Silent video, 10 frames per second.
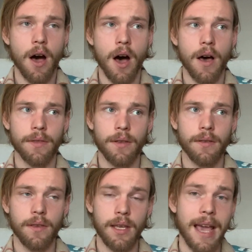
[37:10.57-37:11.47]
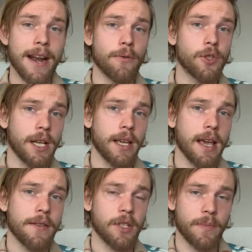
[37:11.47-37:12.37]
on the energetic
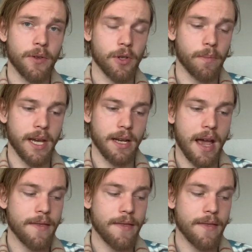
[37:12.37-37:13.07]
and the spiritual plane.